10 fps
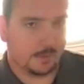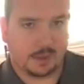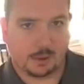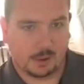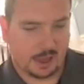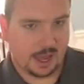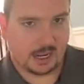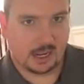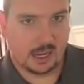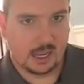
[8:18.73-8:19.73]
they will
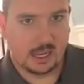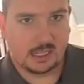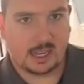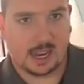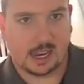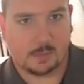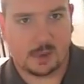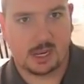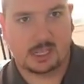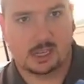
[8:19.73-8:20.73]
then take a
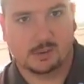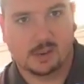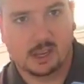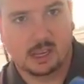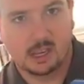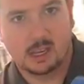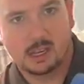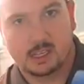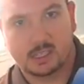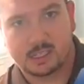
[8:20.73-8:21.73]
piece of
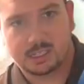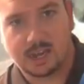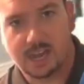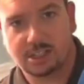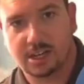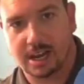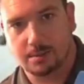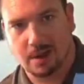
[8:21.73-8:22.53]
Scotch tape.